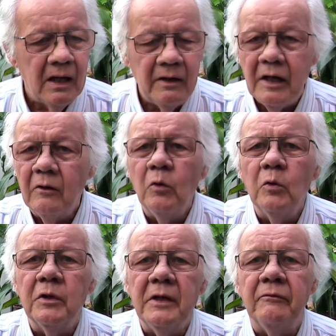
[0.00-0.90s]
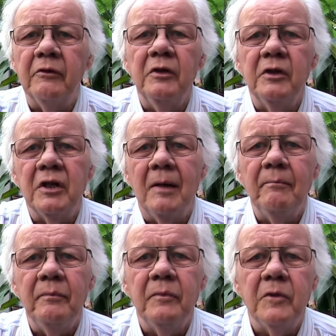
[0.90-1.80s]
and they're all different
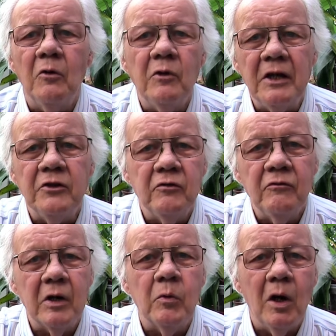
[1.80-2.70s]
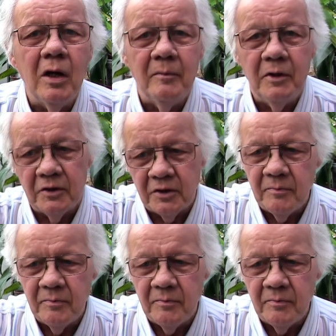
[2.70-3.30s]
donation requirements